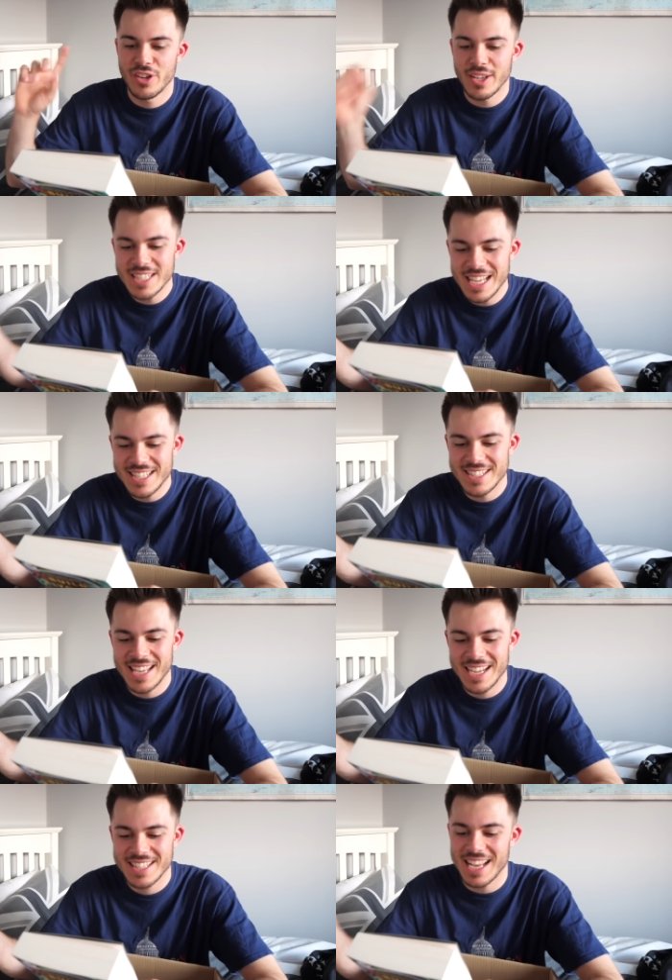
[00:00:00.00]

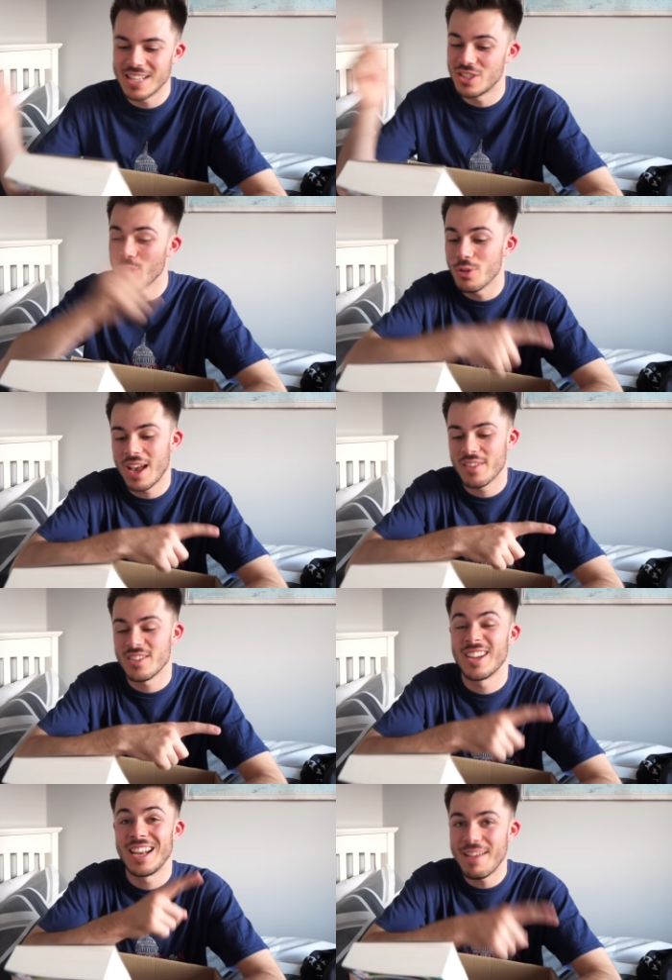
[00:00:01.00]
1986 and
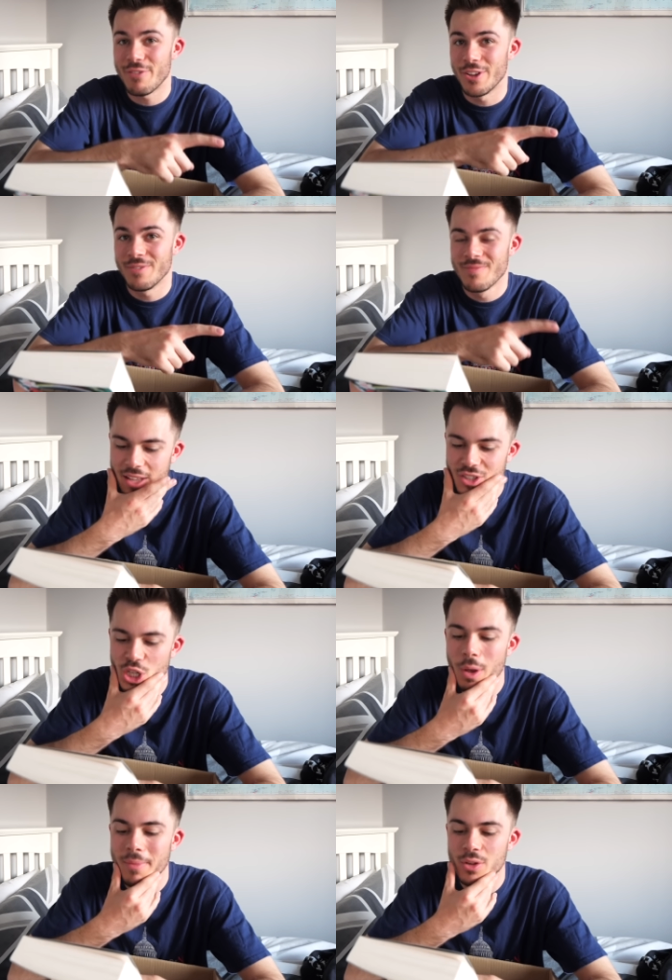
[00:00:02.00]
2011, and
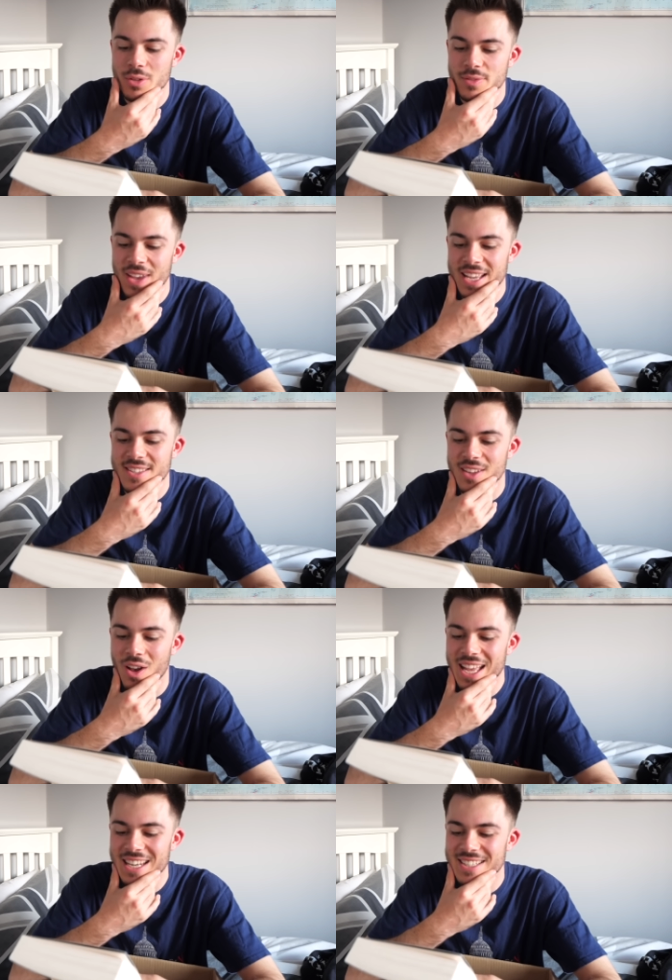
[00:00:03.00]
two women whose fates
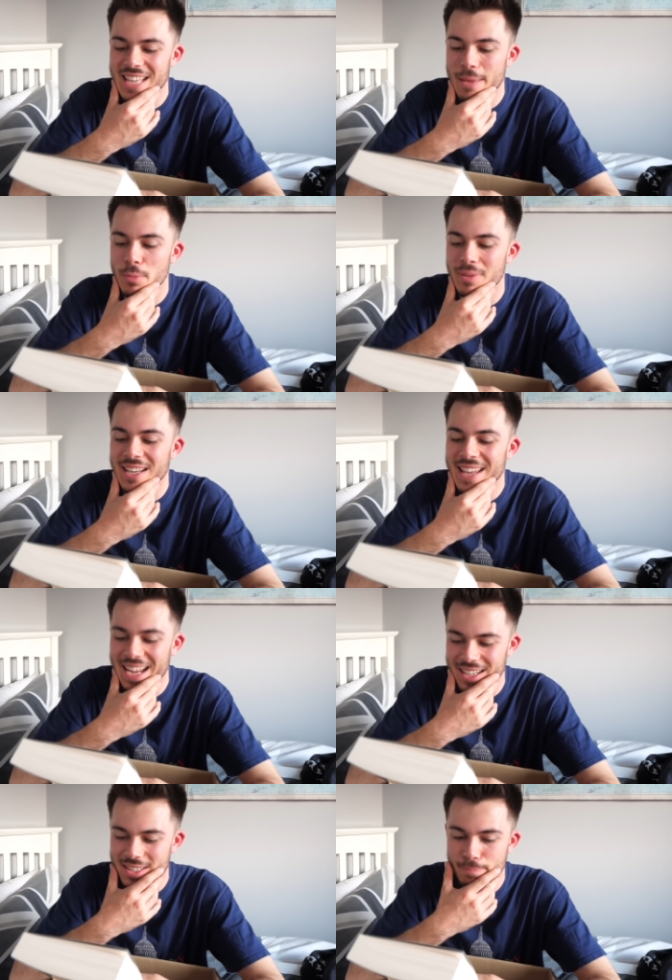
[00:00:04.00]
are inescapably
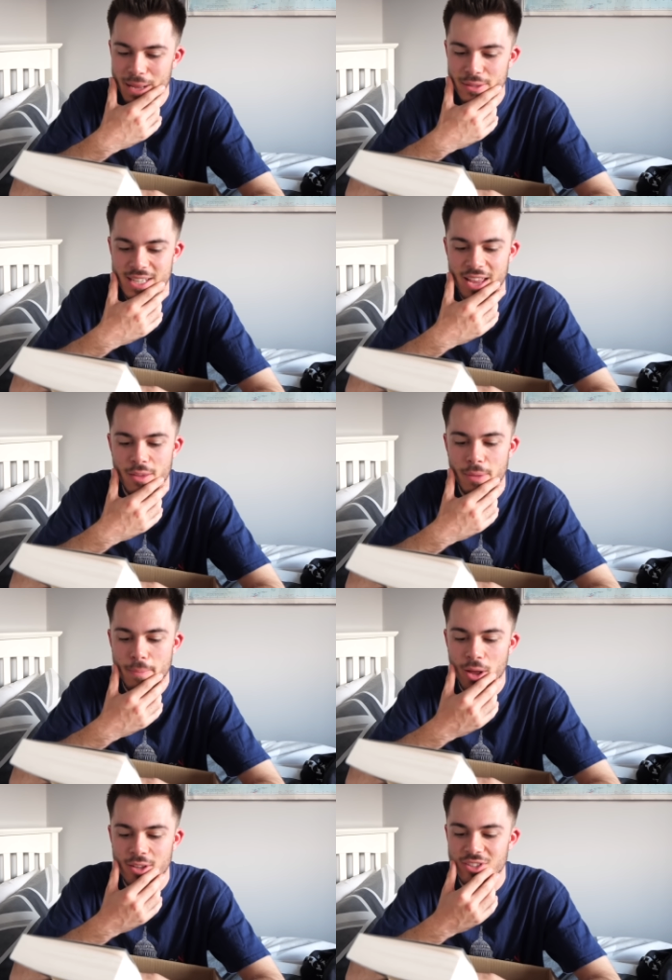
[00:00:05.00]
linked, bound together by
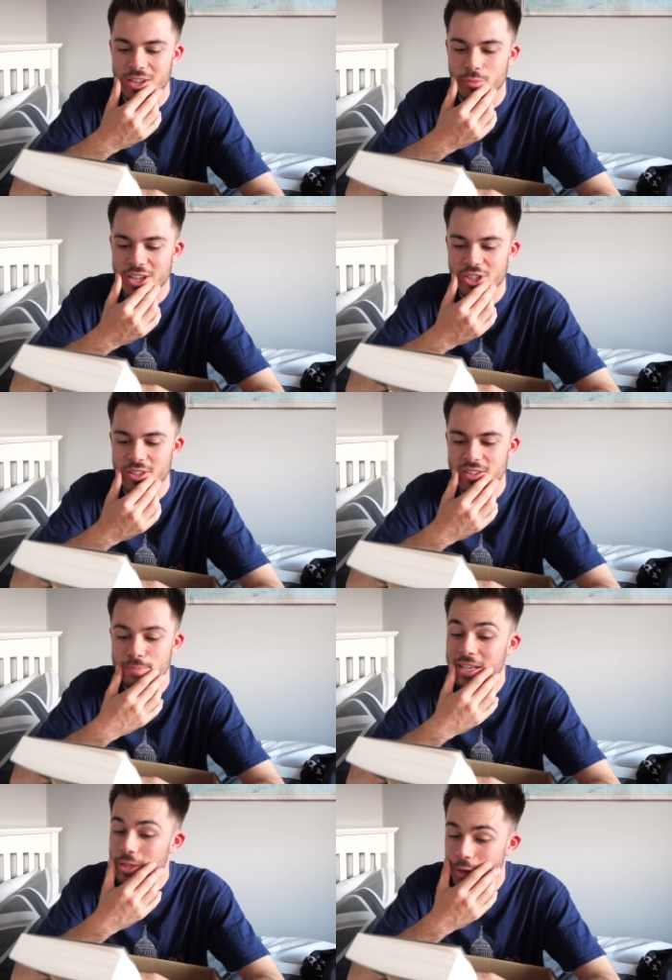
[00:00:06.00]
past generations,
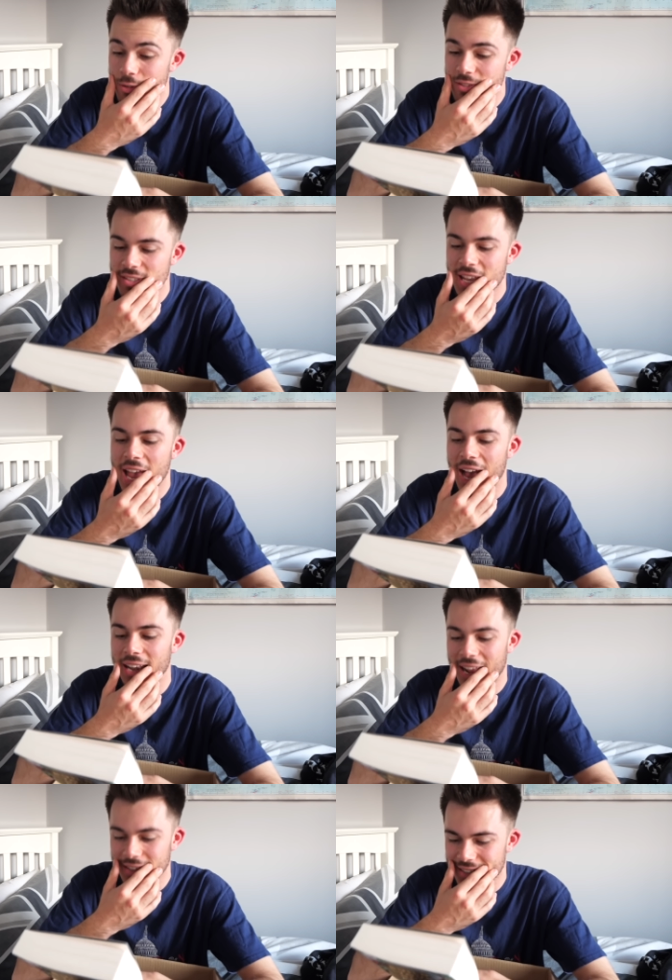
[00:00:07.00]
by ghosts
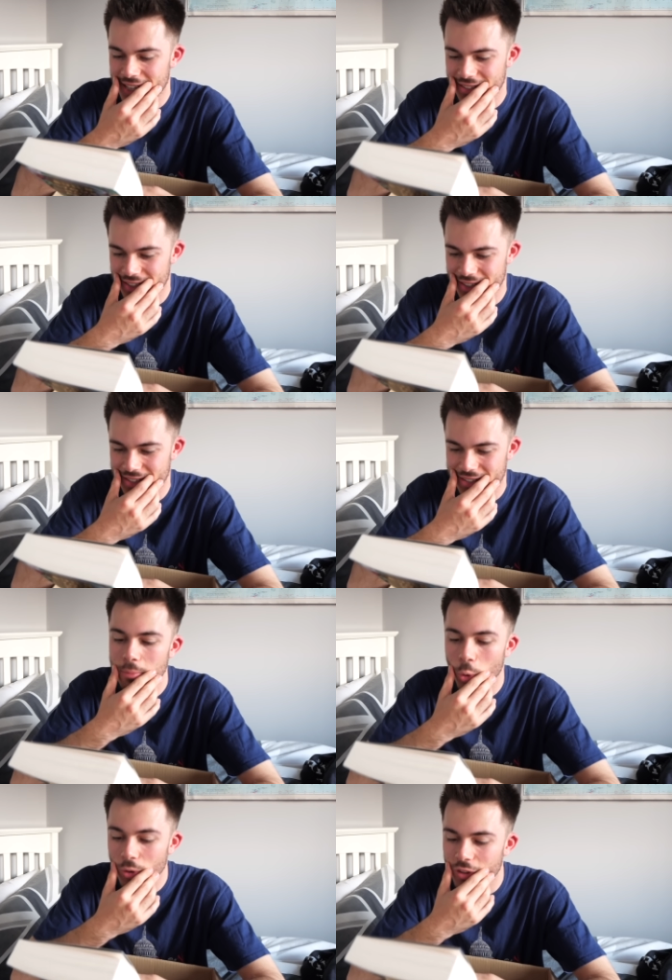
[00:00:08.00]
and ancestors,
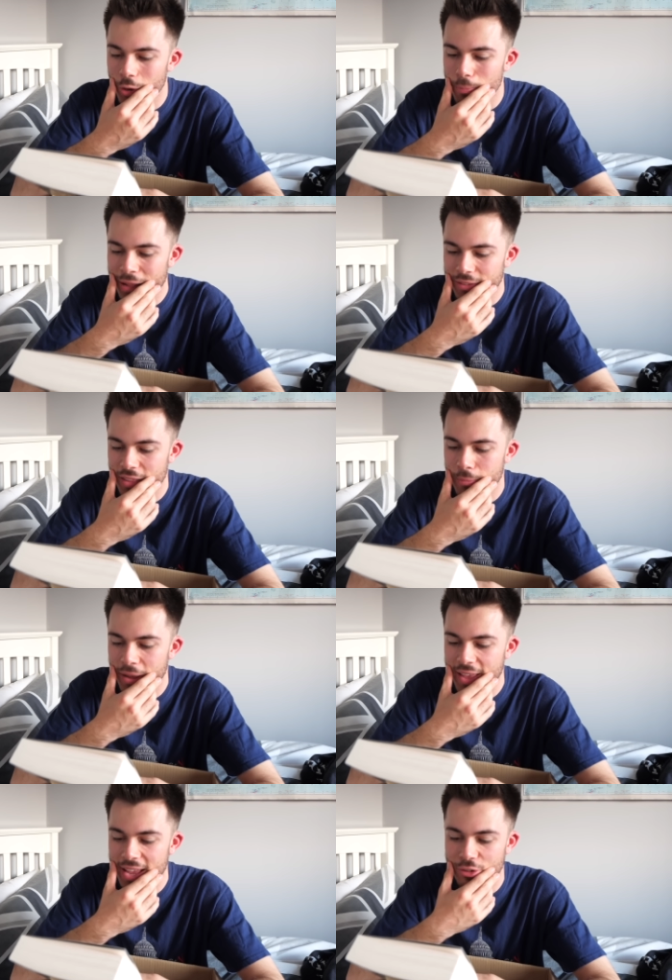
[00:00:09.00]
but also bound together
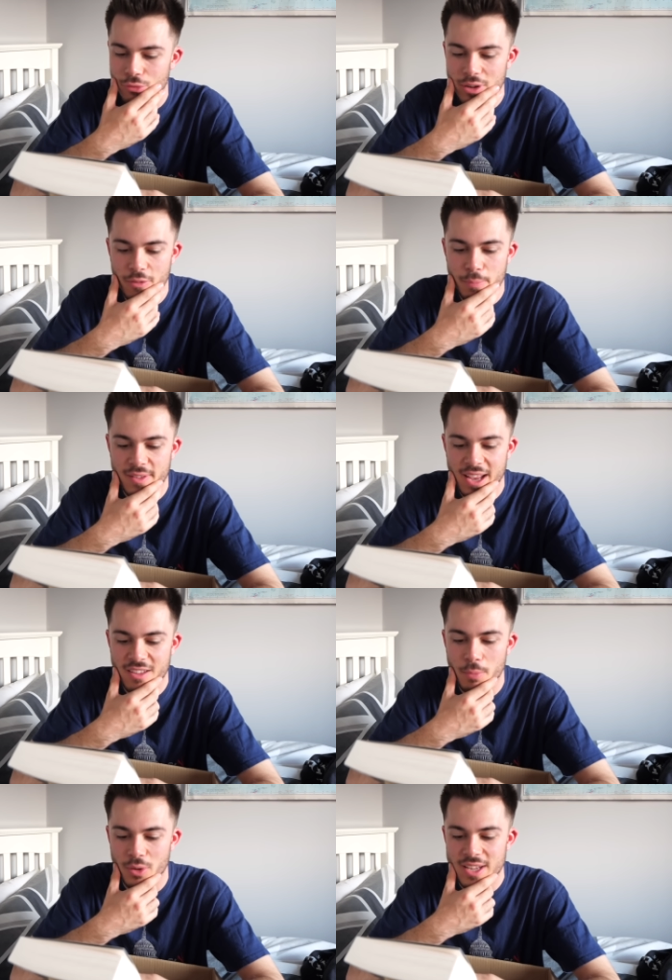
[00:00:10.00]
by the history of
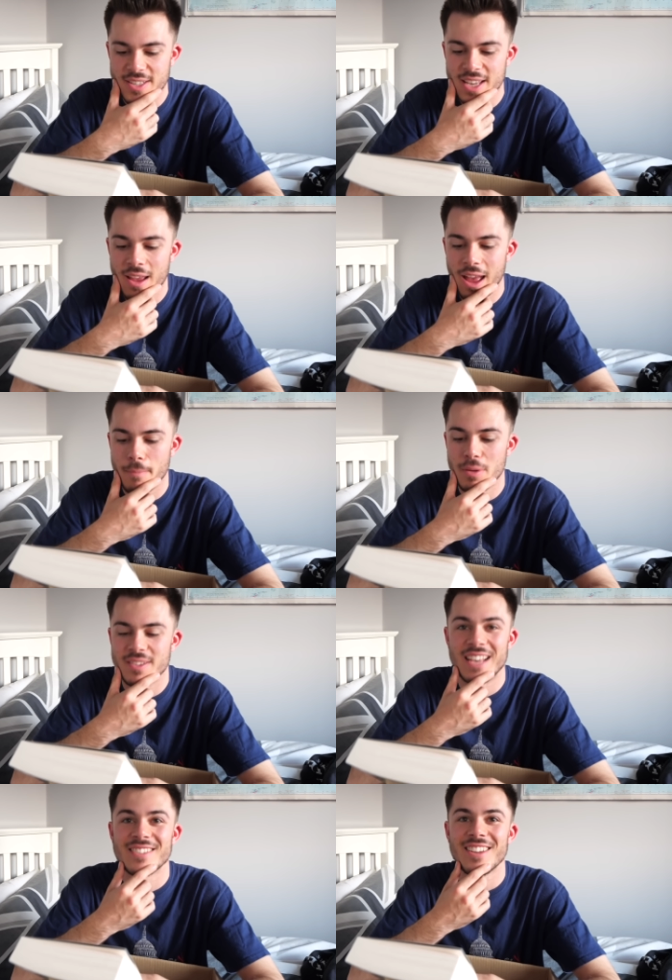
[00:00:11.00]
possessed bodies and
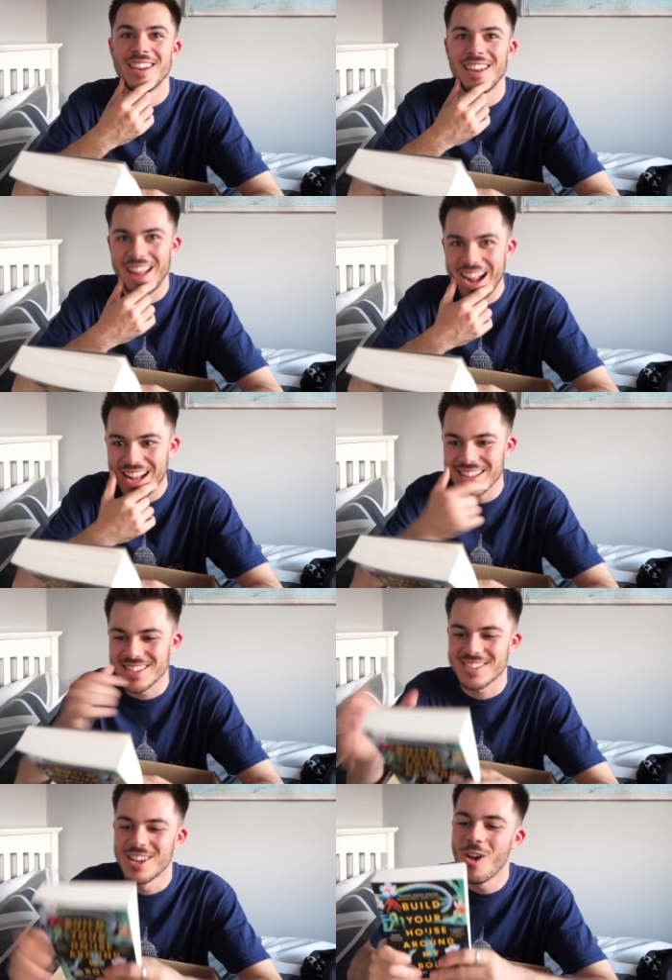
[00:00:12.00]
possessed
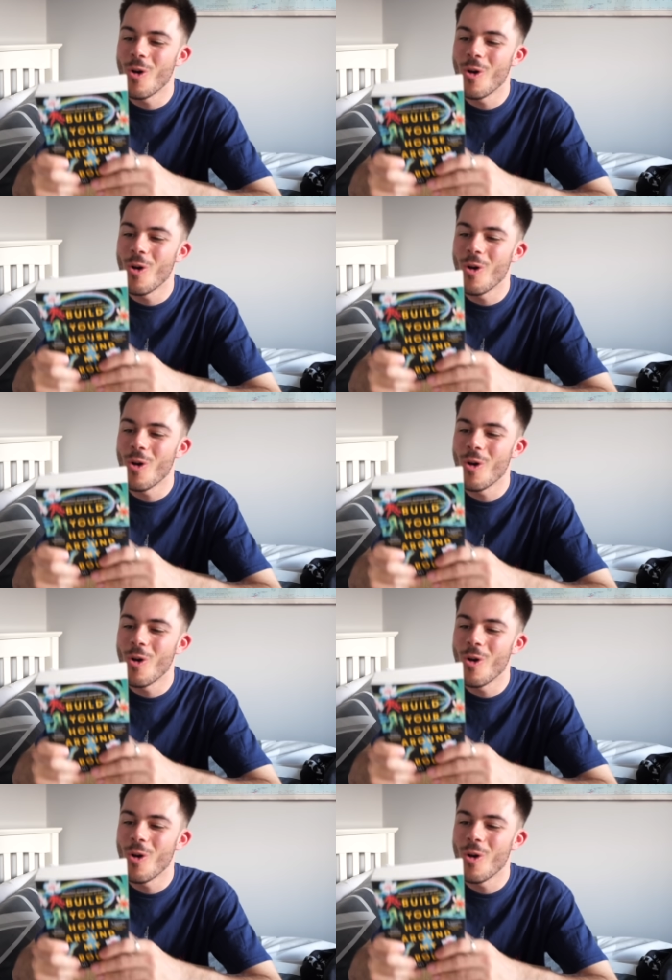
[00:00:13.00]
lands.